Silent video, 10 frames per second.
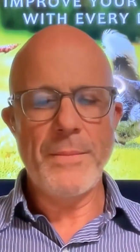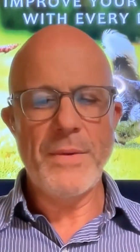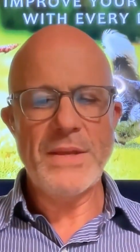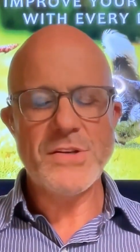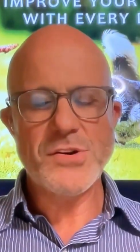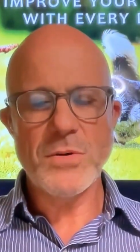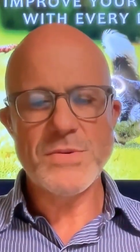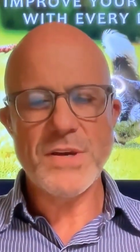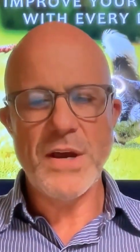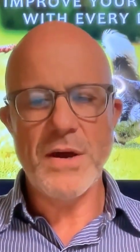In terms
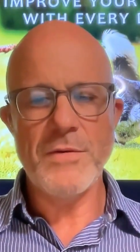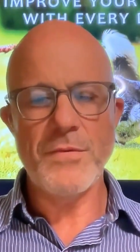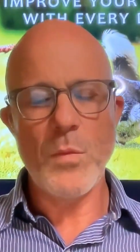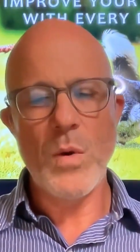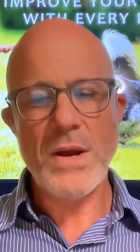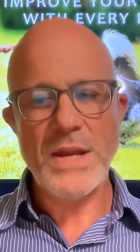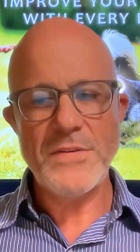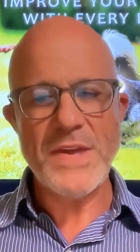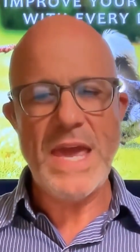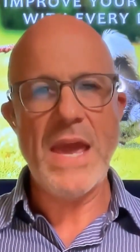of what kind of
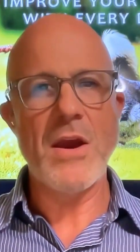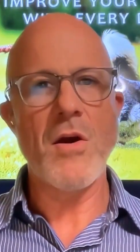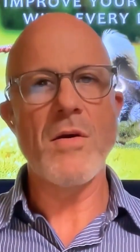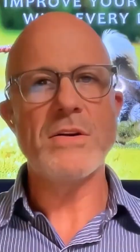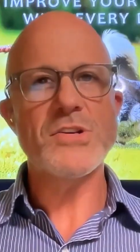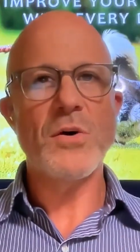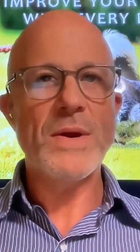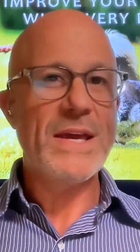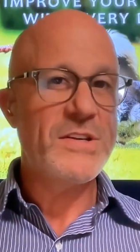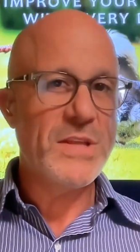care is
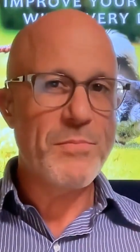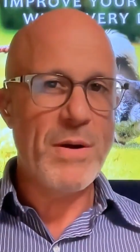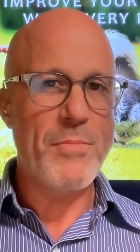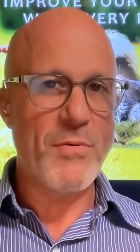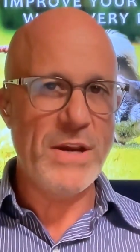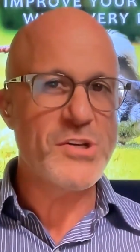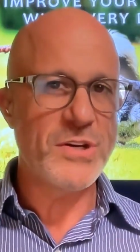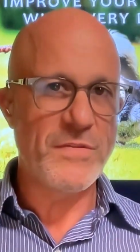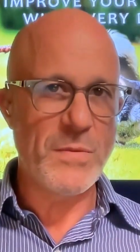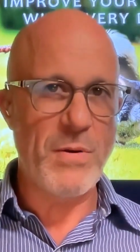going into the preparation
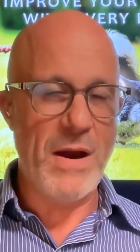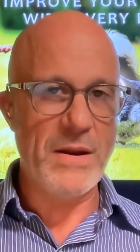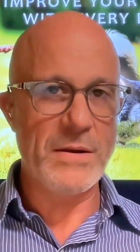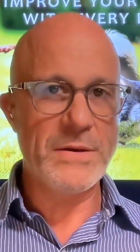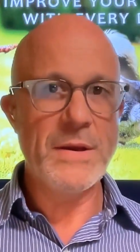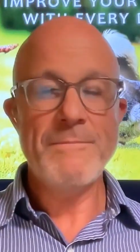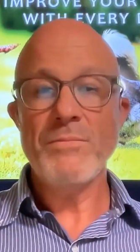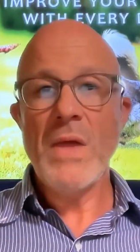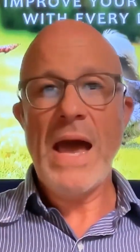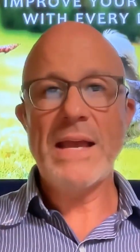of the product?
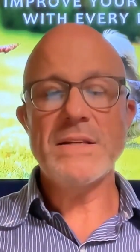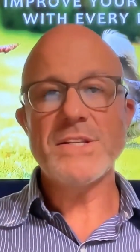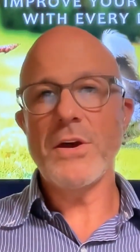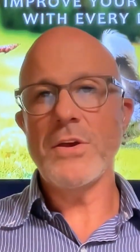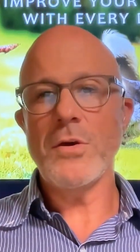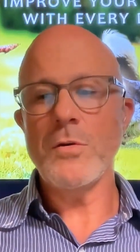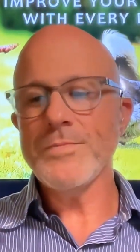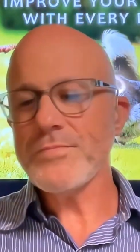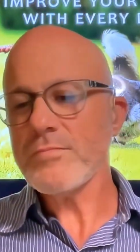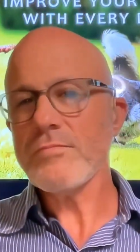I can tell you
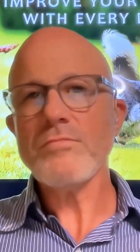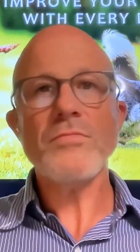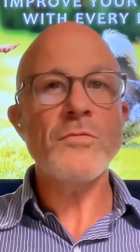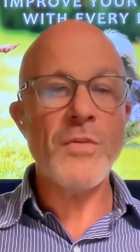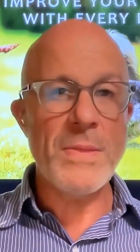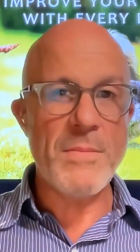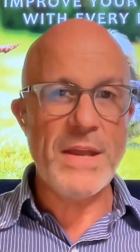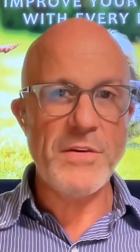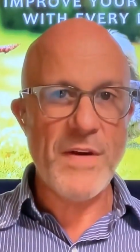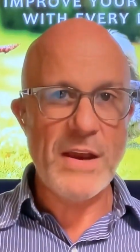from the
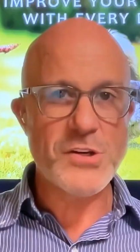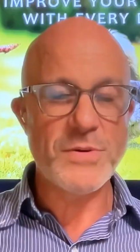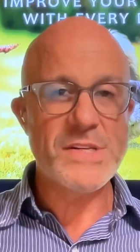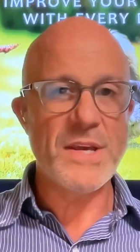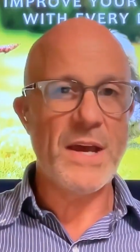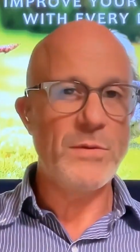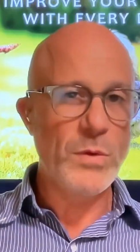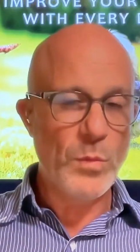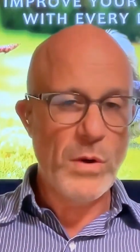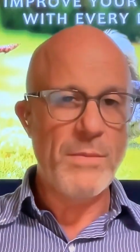manufacturing side,
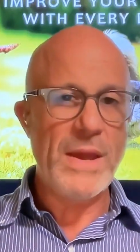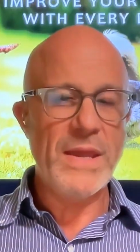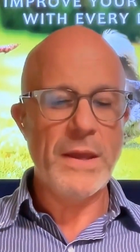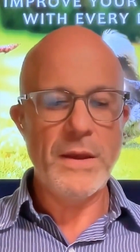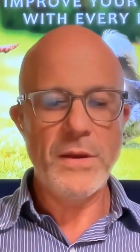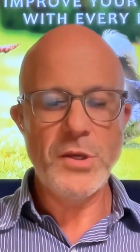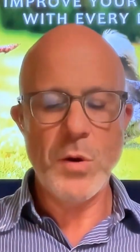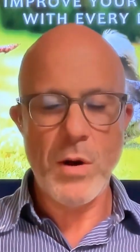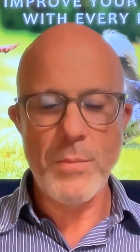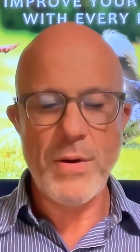when we're making,
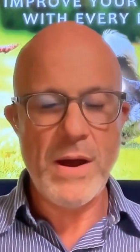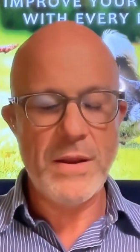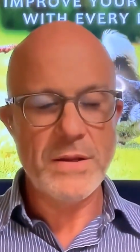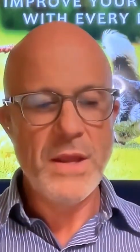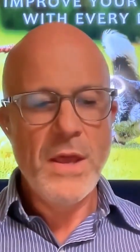our product,